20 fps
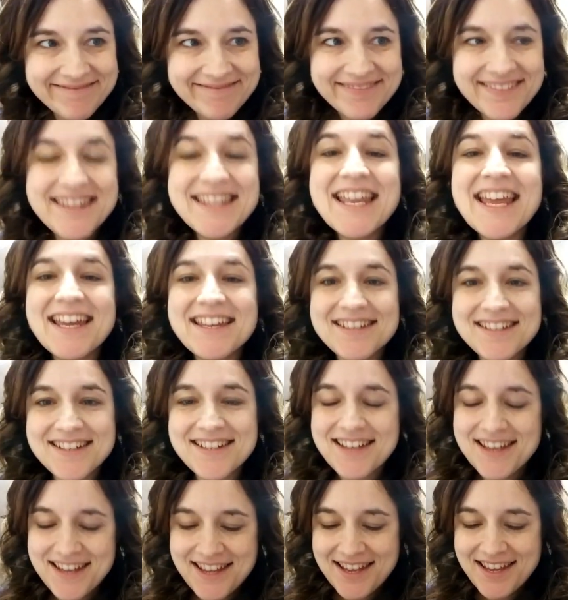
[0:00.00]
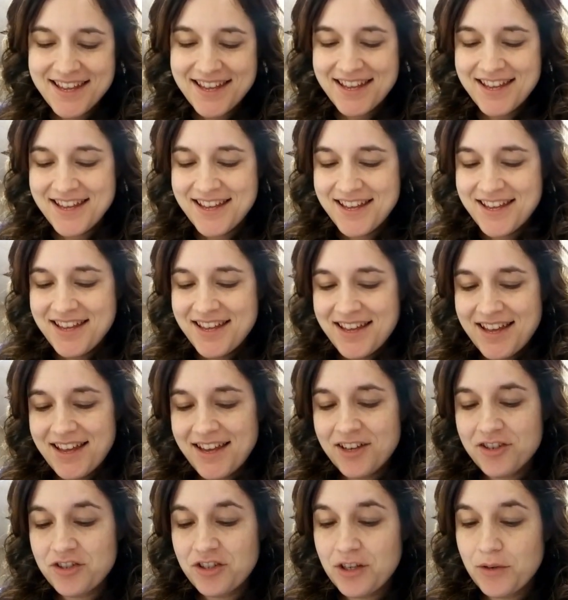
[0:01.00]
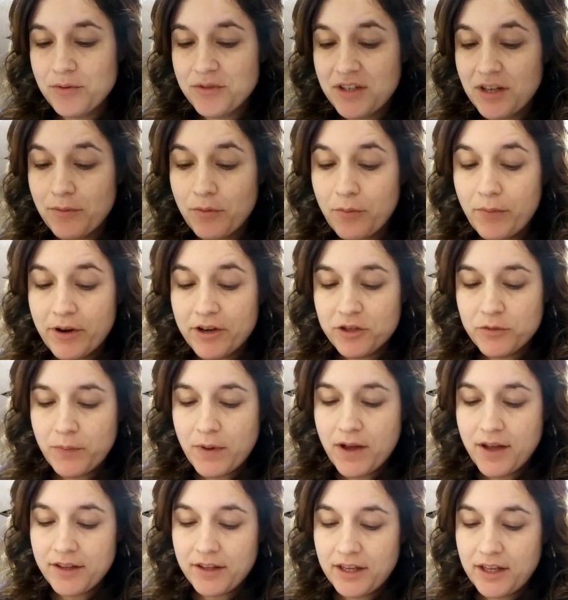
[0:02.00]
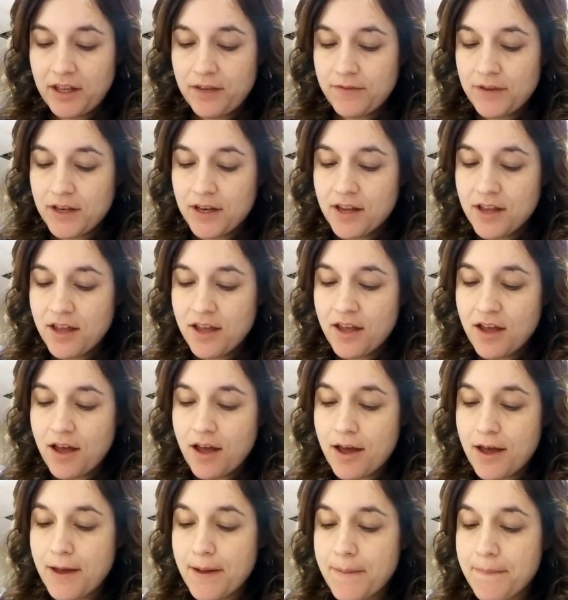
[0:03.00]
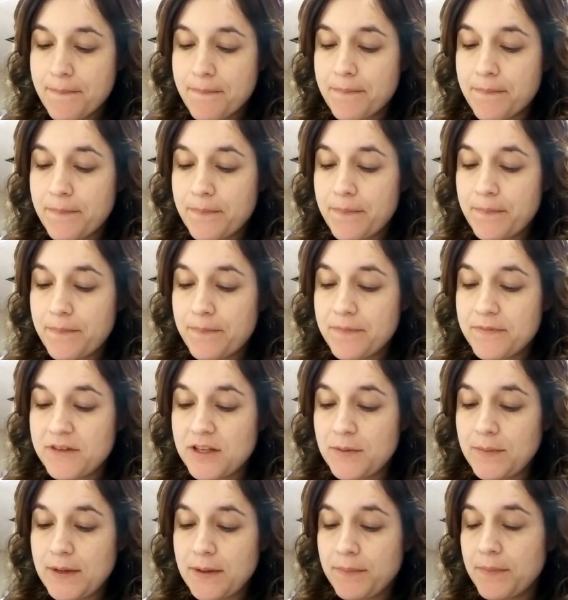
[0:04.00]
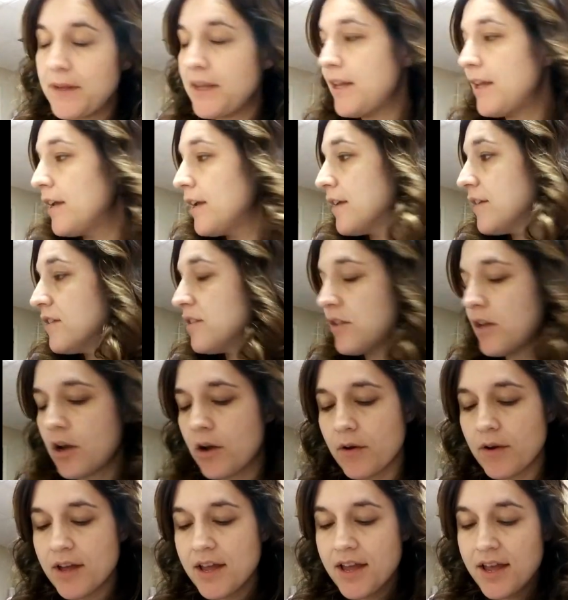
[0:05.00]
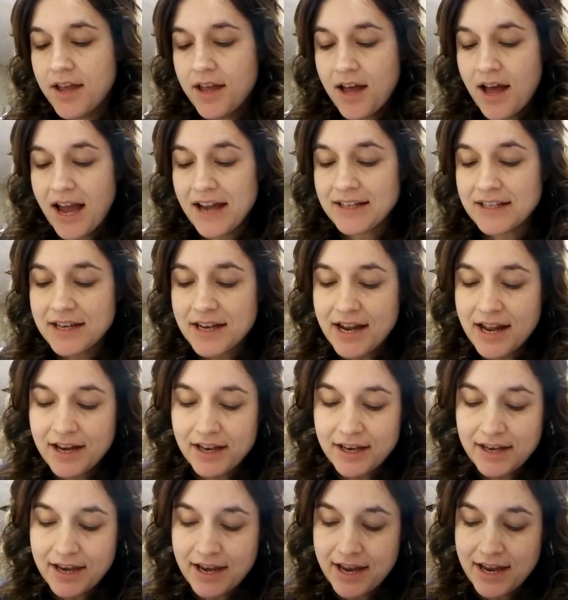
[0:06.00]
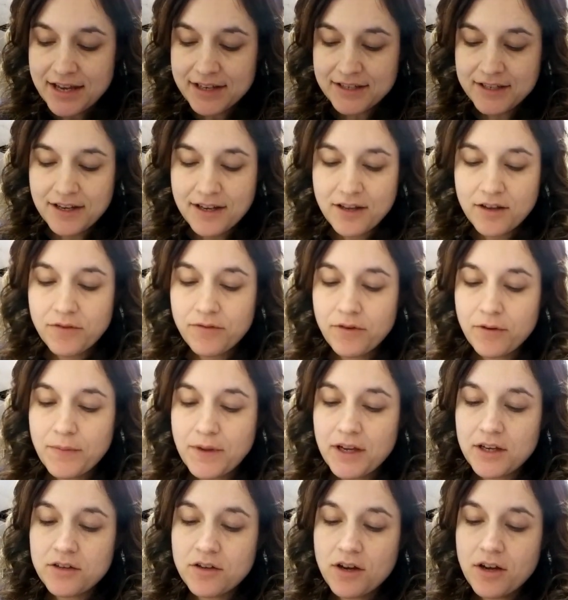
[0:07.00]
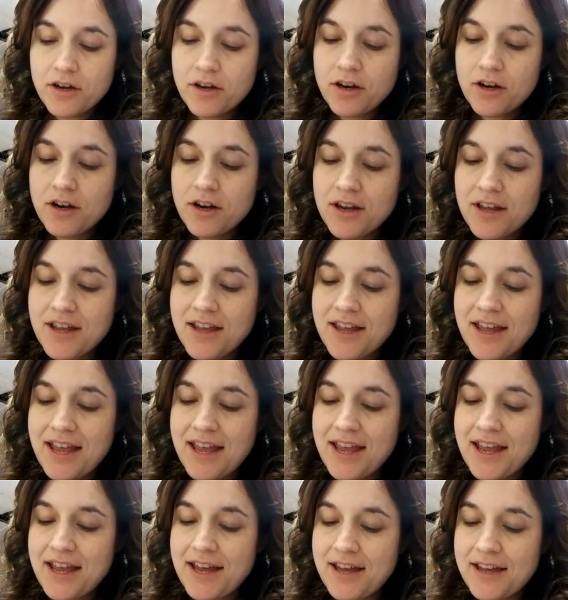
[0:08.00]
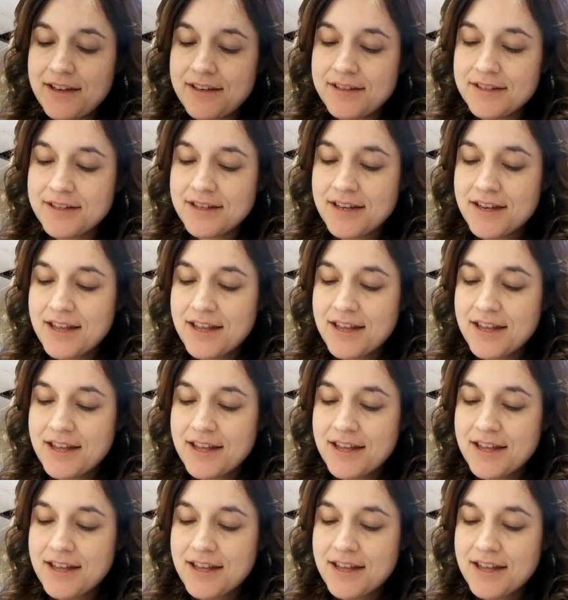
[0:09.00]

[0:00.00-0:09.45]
knit. Actually, it was double brushed poly even, DBP. So I did it out of knit for my daughter, and